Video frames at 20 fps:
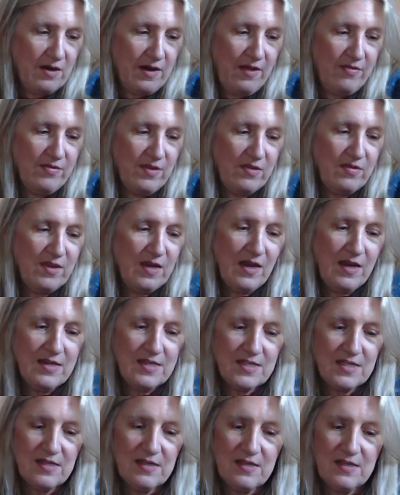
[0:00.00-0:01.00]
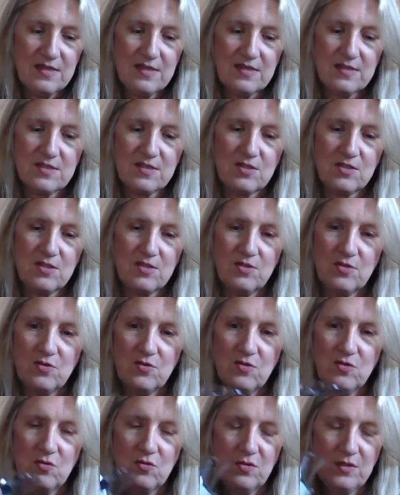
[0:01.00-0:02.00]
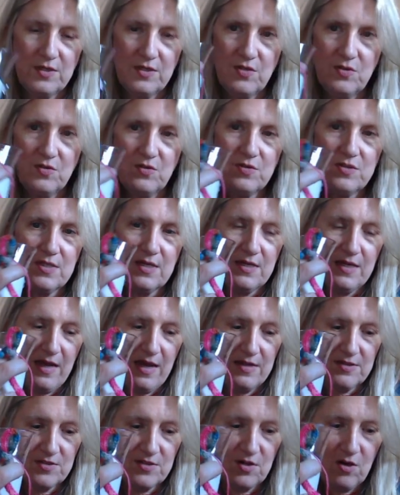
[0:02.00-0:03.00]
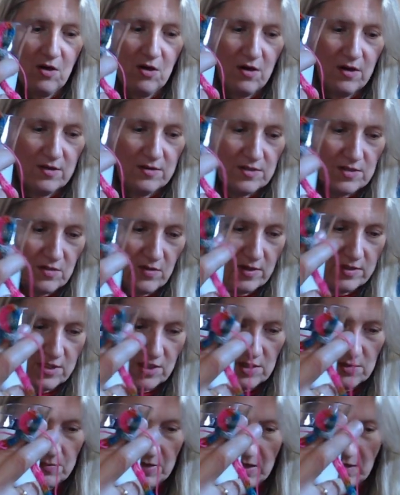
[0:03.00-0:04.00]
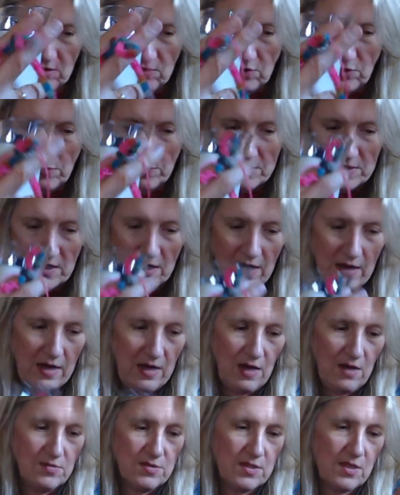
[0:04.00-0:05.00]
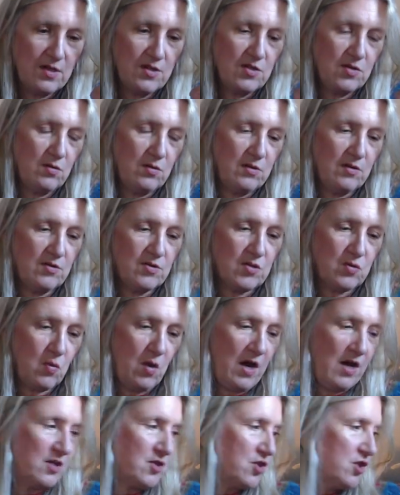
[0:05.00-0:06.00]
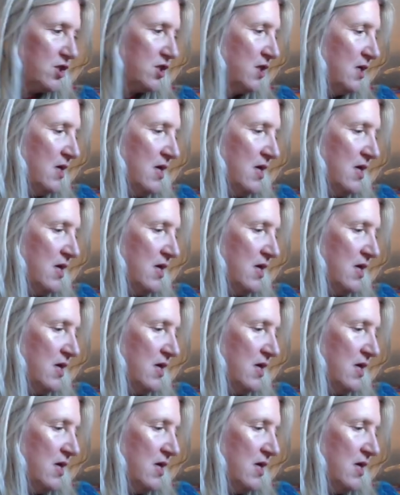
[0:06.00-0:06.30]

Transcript: And then the idea is to use it as yarn. So I just made a loop to kind of, I was going to do a little swatch.